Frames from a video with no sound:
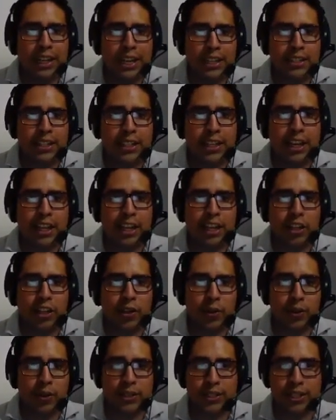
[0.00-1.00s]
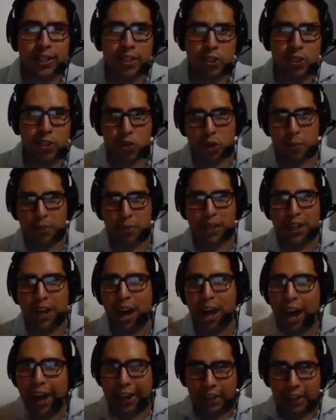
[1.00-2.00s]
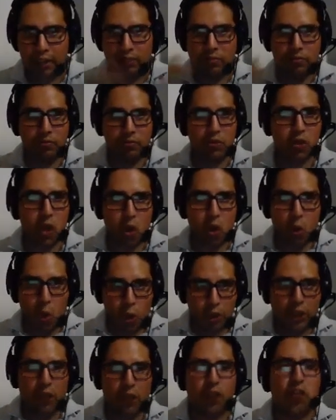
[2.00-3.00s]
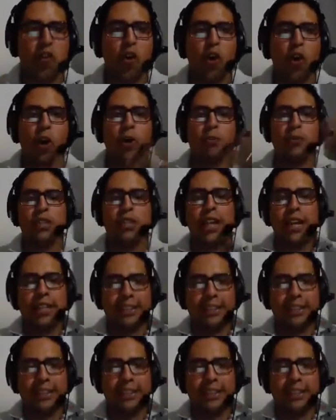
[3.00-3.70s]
and lexical accuracy extremely high so all the forms,